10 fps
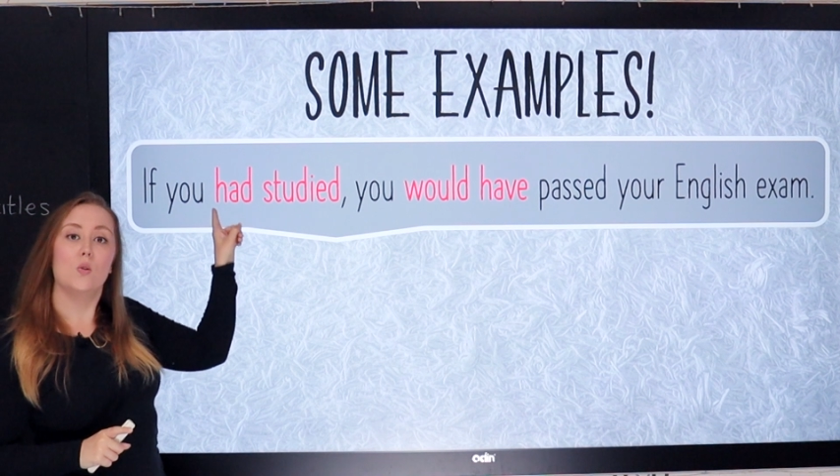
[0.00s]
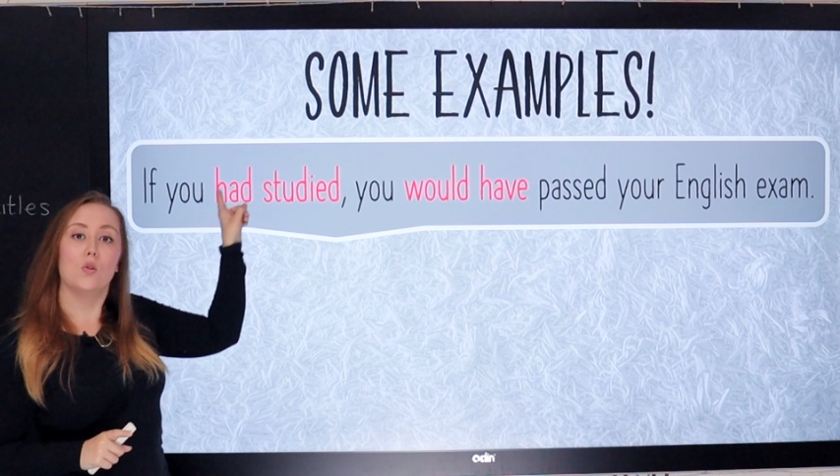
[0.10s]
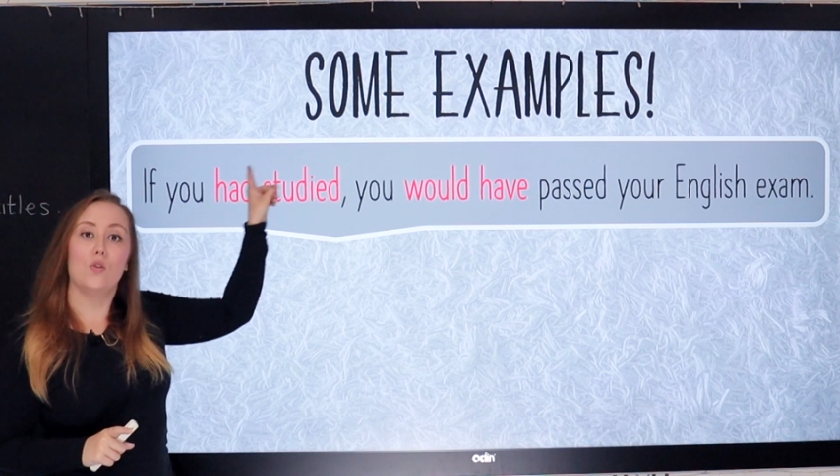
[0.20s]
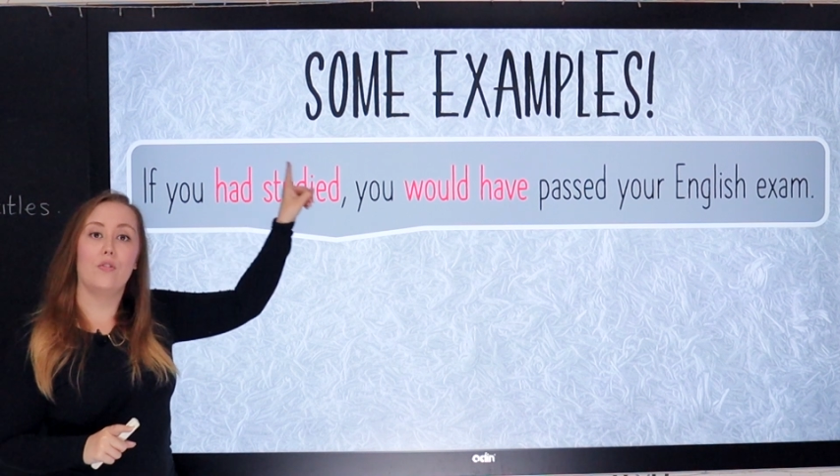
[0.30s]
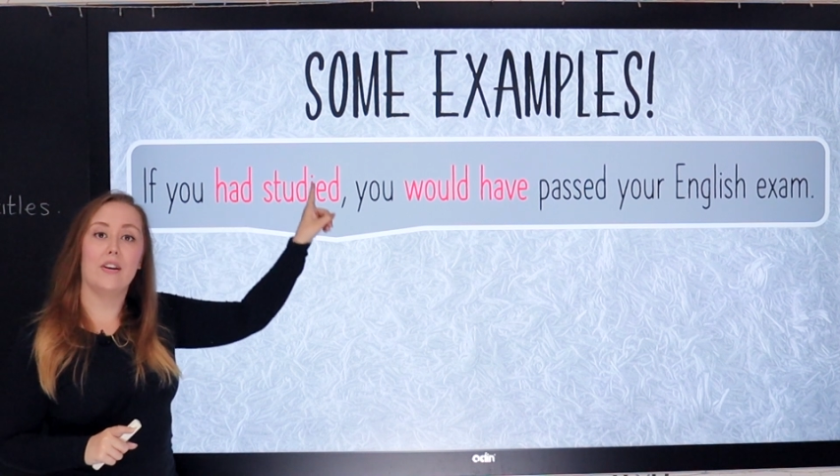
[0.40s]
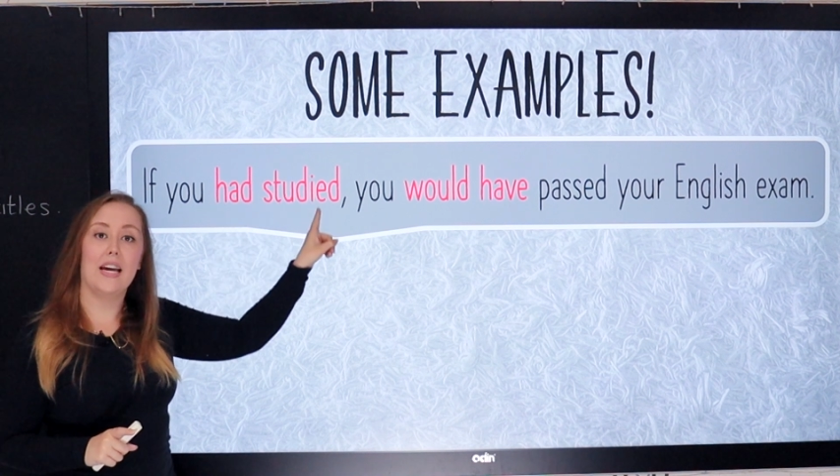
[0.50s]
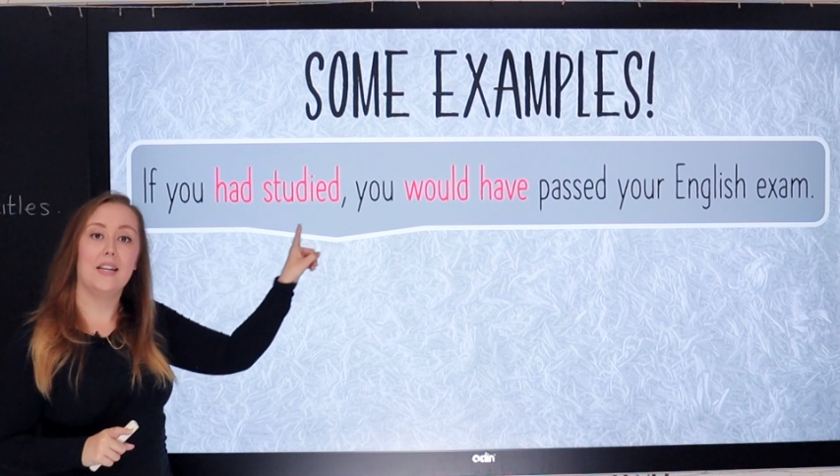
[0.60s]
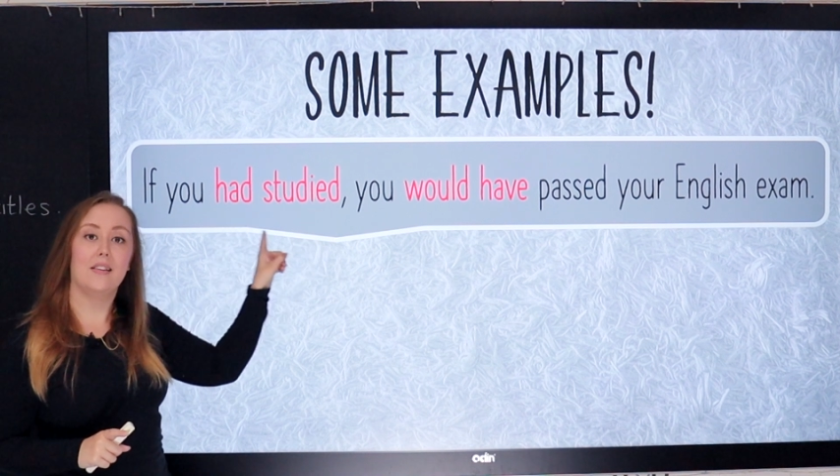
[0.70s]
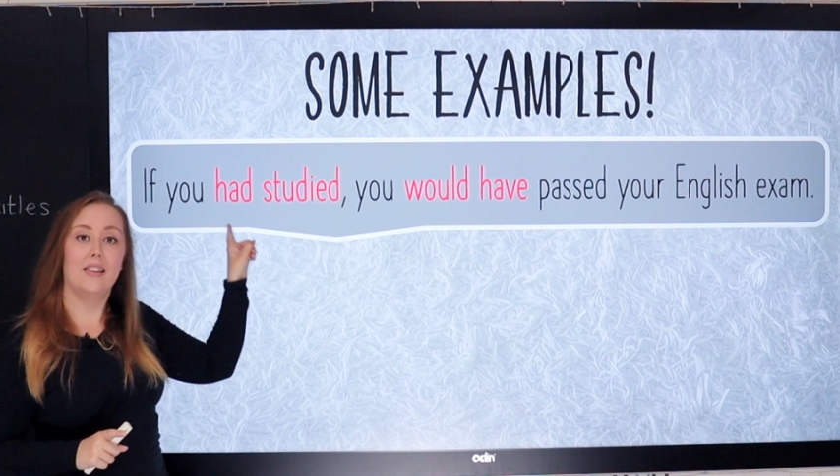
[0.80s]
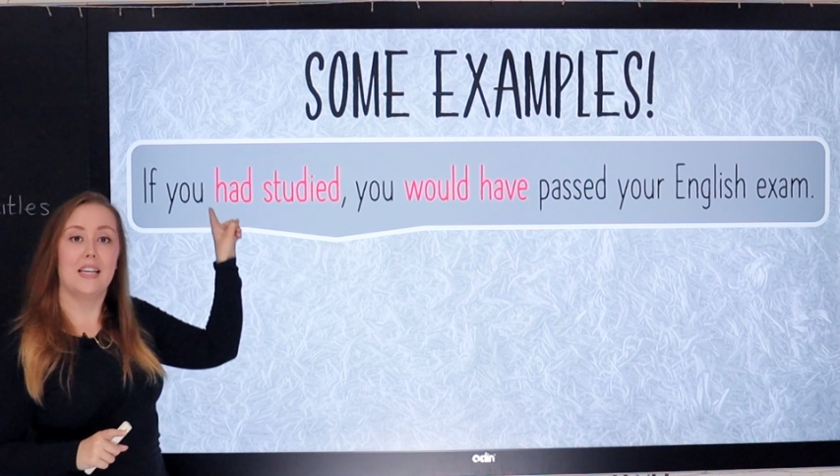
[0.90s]
so don't
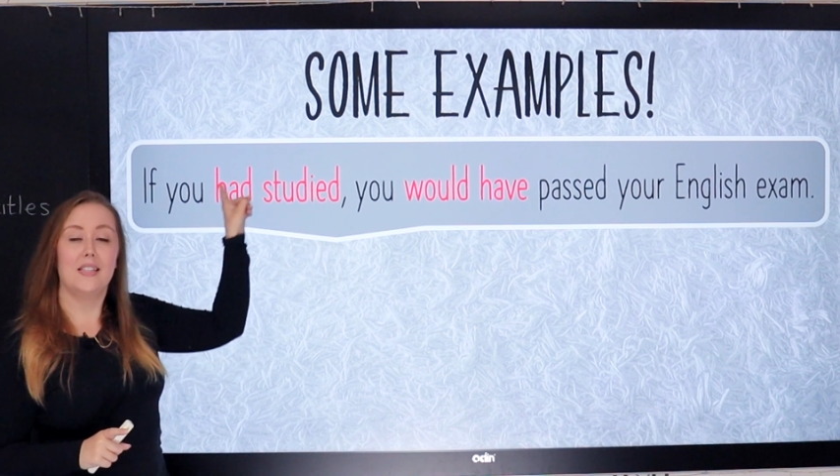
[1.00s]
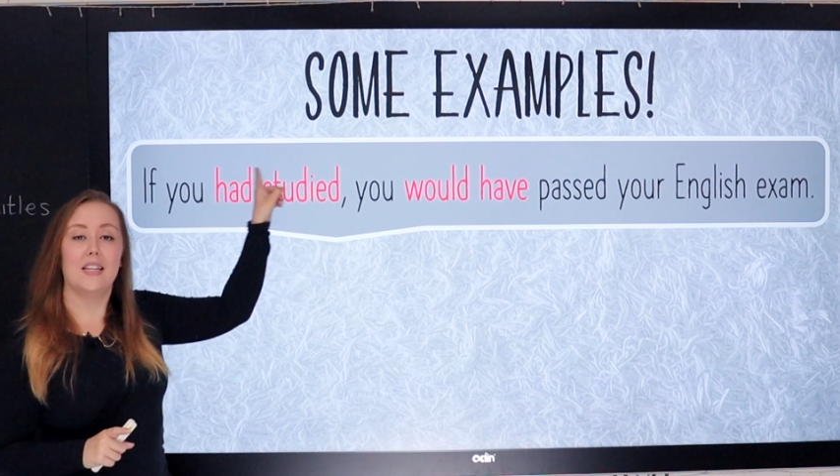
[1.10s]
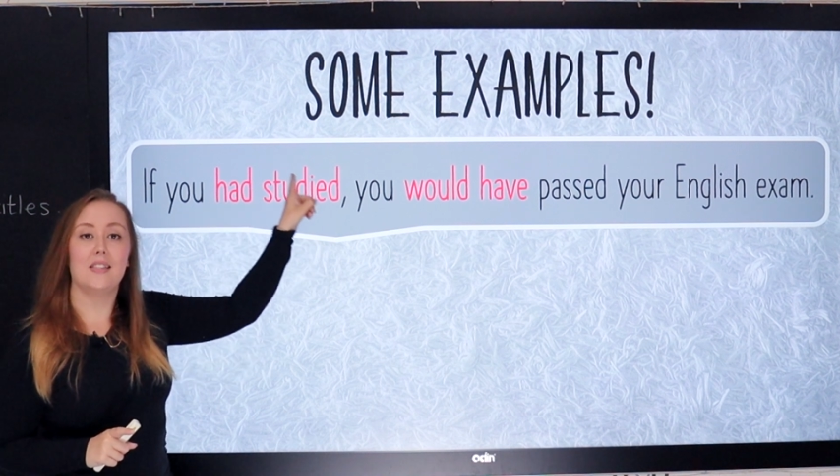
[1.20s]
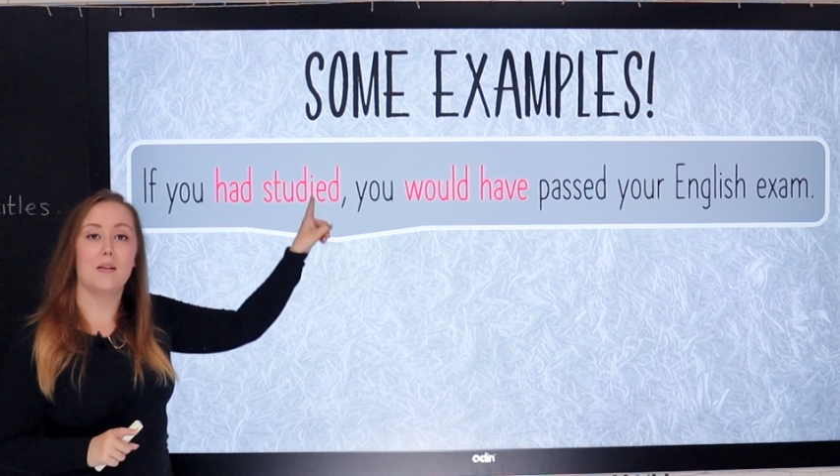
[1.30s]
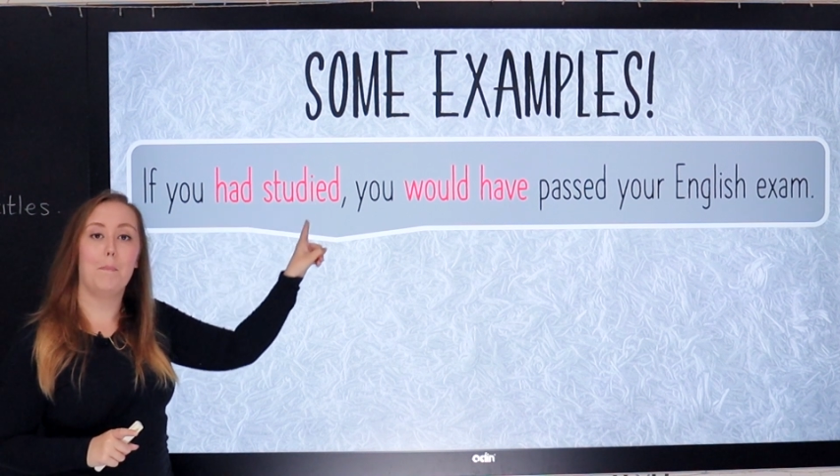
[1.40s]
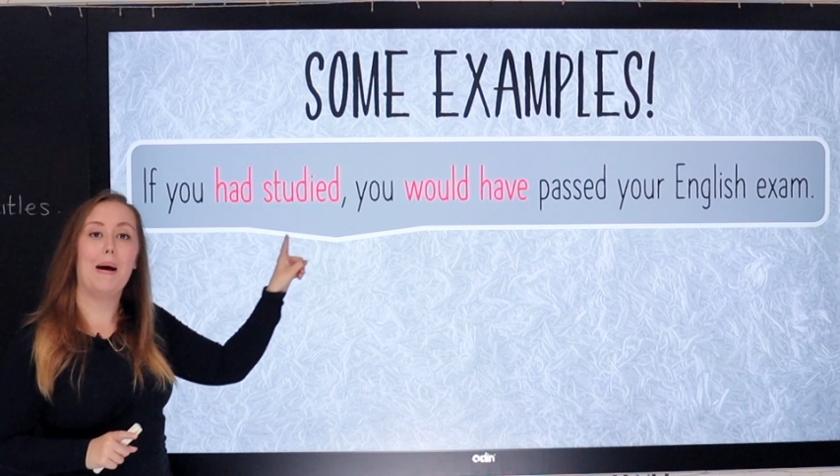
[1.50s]
forget this is the